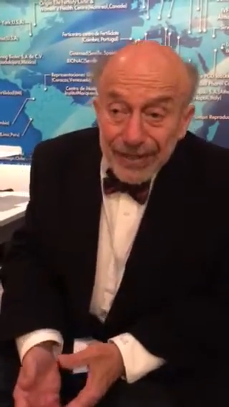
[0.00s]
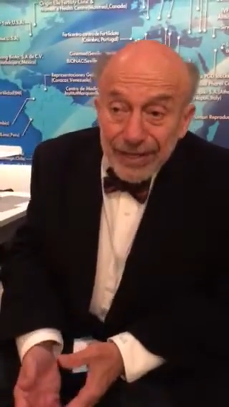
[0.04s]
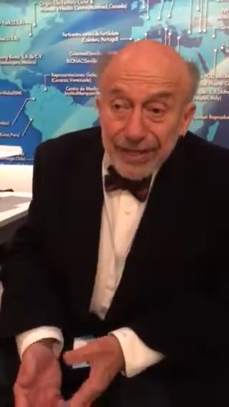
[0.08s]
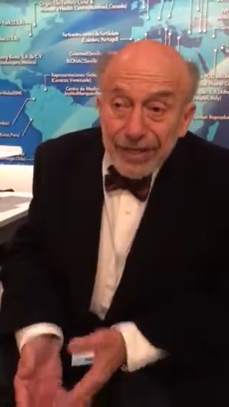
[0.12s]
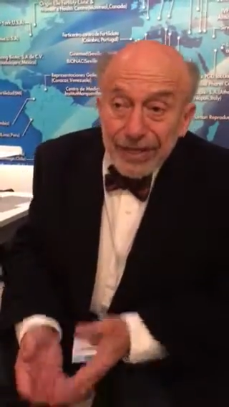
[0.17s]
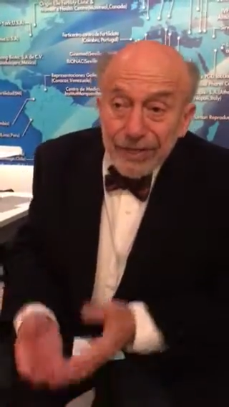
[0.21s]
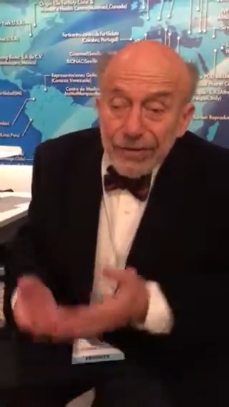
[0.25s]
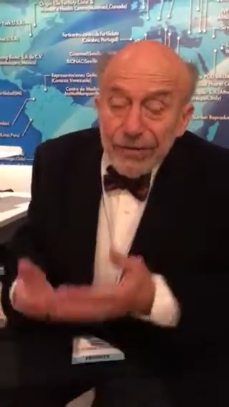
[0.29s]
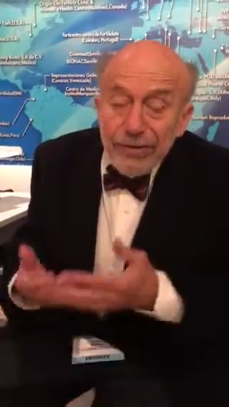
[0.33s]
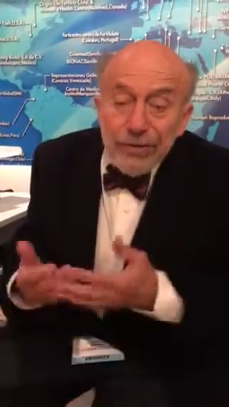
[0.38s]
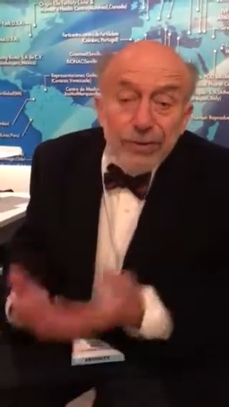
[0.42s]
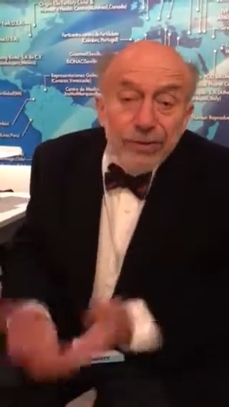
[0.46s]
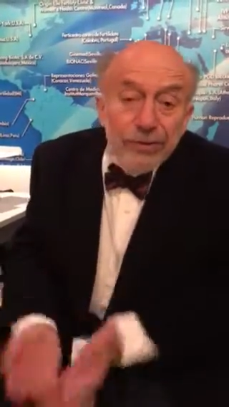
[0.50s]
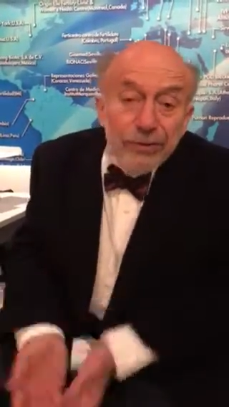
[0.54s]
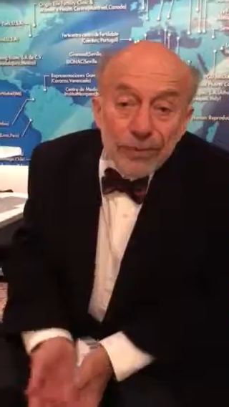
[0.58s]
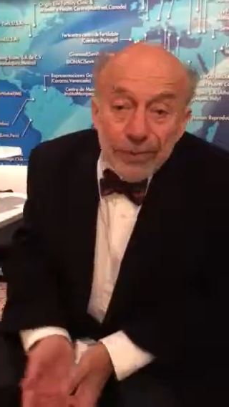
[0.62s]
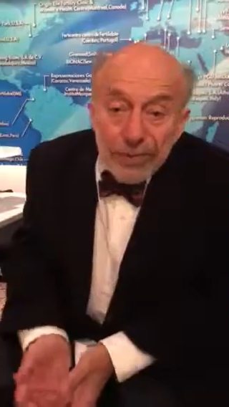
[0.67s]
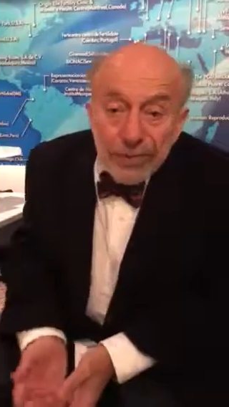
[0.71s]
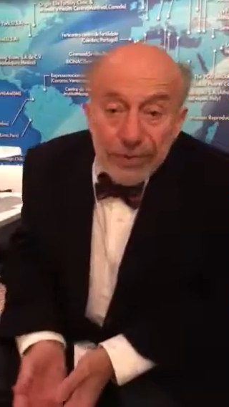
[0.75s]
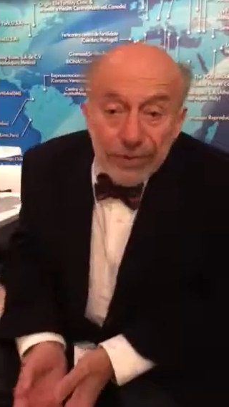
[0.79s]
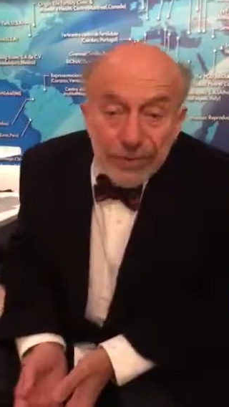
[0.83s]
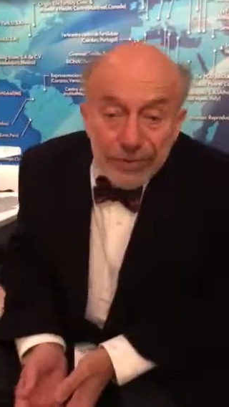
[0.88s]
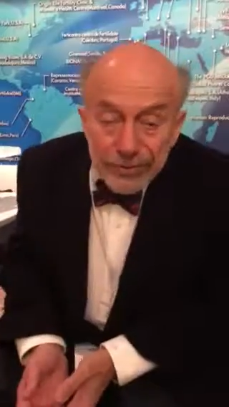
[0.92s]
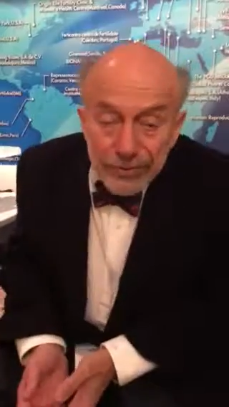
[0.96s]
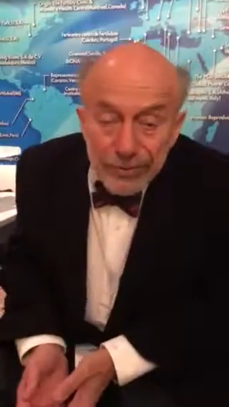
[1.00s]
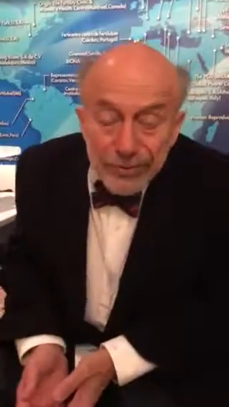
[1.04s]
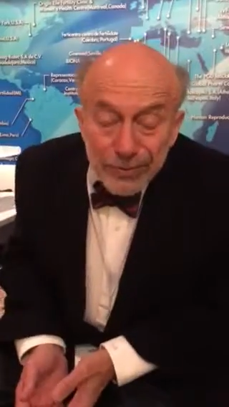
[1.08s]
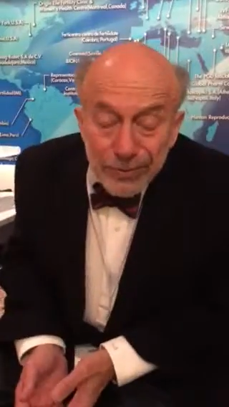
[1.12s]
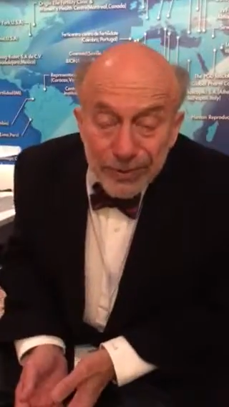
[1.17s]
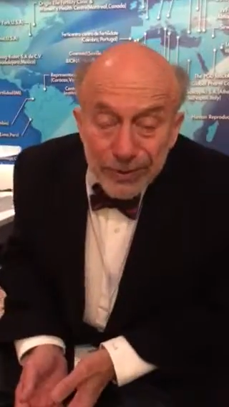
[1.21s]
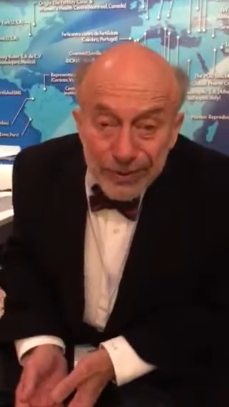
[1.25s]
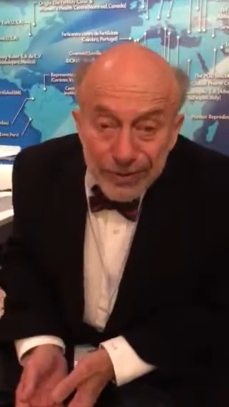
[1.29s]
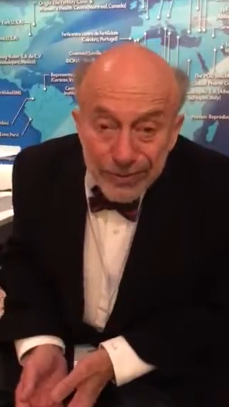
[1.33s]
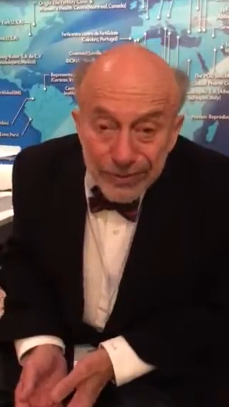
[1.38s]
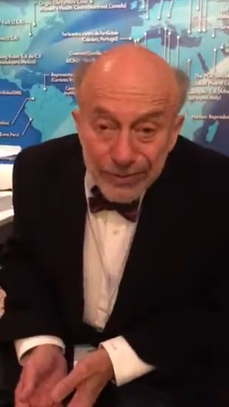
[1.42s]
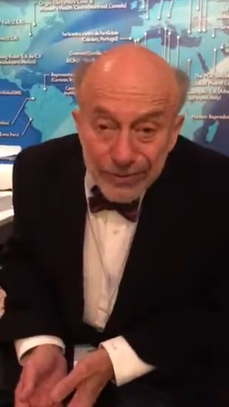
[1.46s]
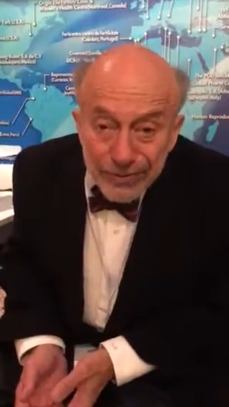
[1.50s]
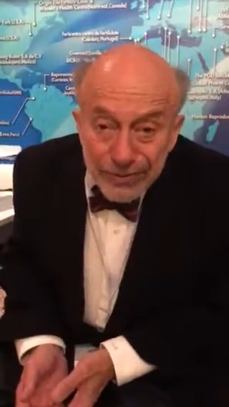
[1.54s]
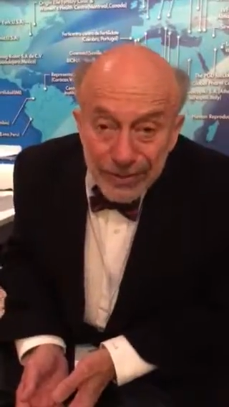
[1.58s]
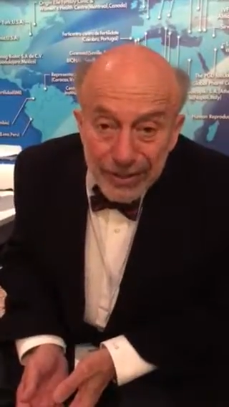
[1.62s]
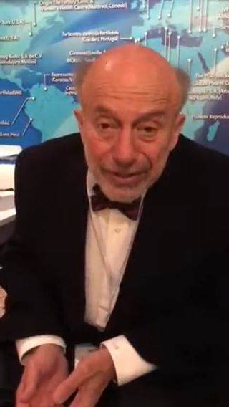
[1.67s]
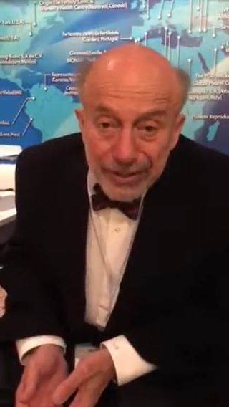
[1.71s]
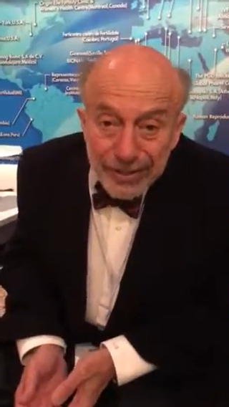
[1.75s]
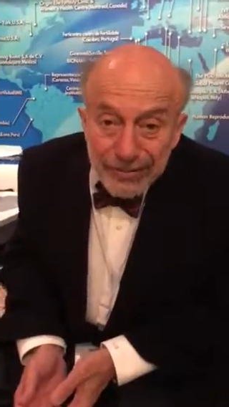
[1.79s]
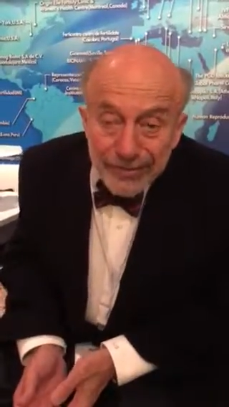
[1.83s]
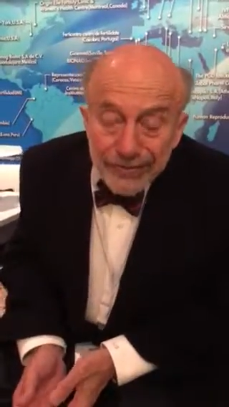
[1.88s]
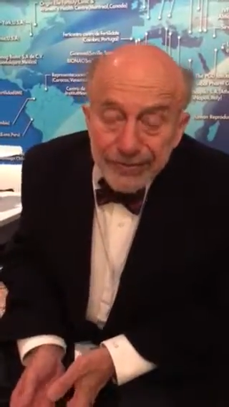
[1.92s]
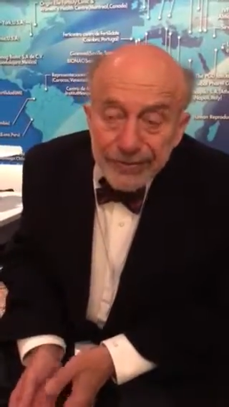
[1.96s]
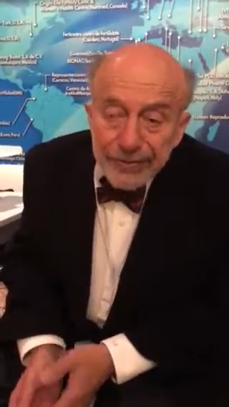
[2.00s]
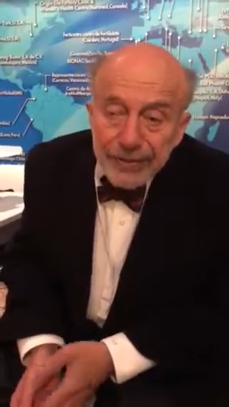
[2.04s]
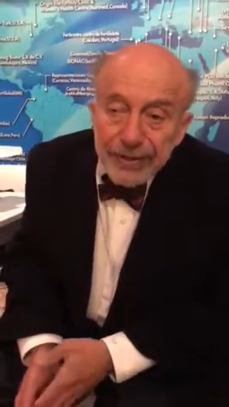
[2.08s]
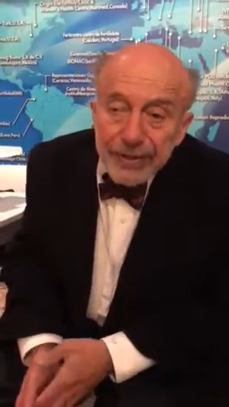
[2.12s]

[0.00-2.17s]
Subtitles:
And you don't want to lose one of those eggs.